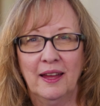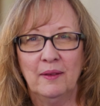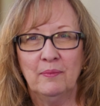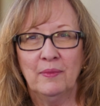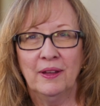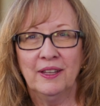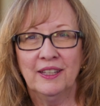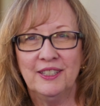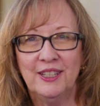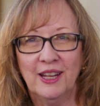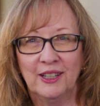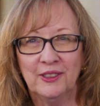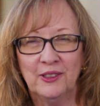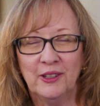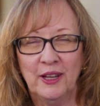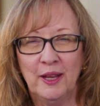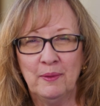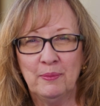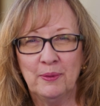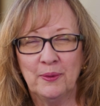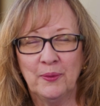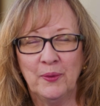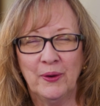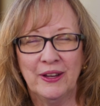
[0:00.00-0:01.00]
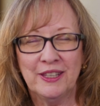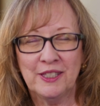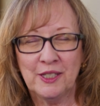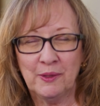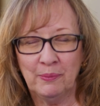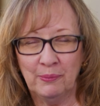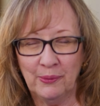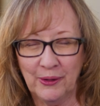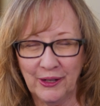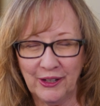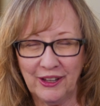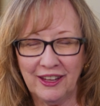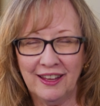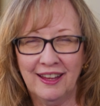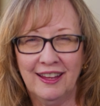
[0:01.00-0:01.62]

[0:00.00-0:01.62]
I'm Dr. April Westbrook.